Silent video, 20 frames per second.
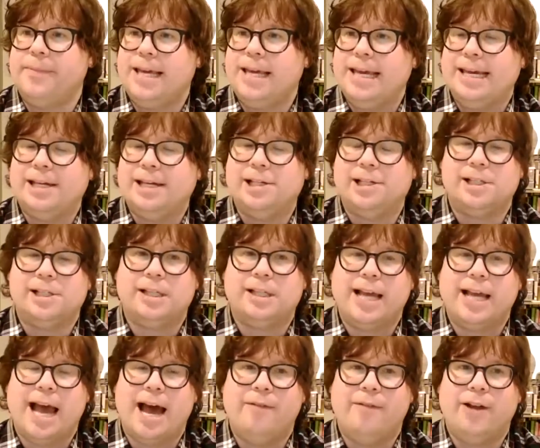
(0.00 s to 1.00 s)
is
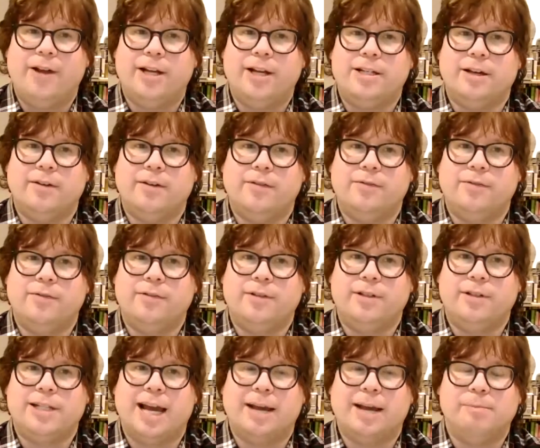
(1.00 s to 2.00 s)
the advent of
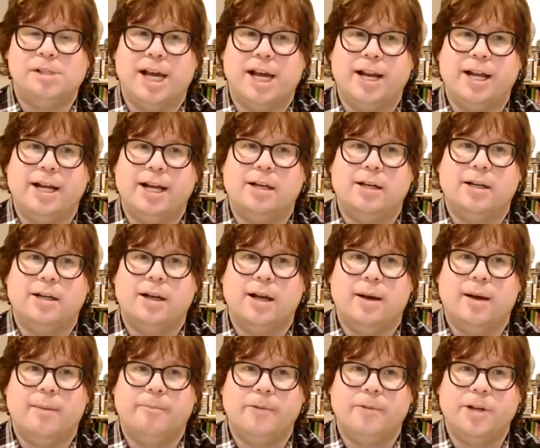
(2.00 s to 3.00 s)
typesetting,
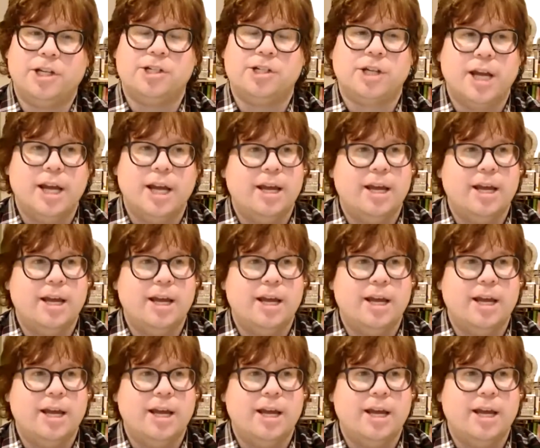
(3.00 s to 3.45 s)
which